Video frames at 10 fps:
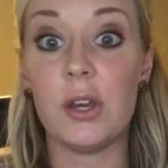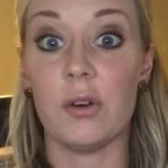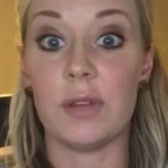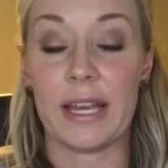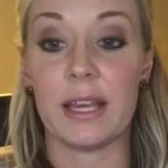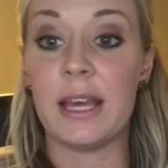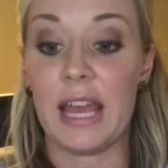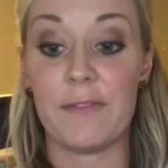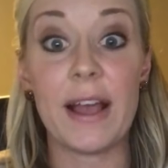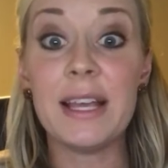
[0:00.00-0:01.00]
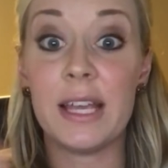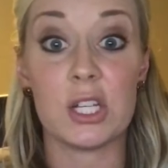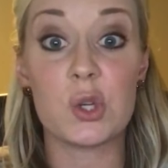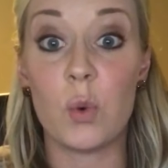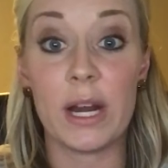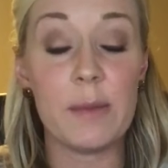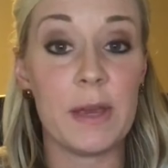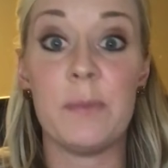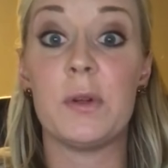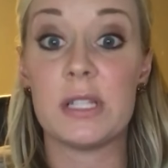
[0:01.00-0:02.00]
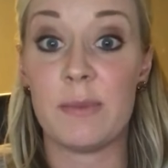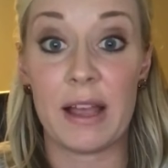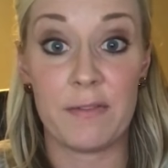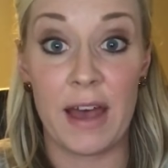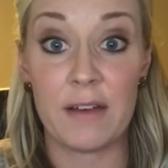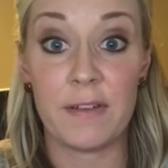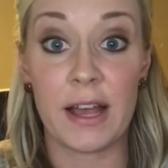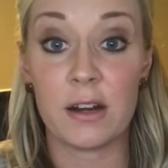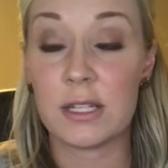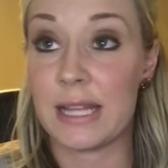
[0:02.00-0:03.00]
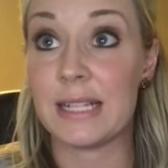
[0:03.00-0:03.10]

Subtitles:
knew, like, if I can get 20 people to buy fat fighters,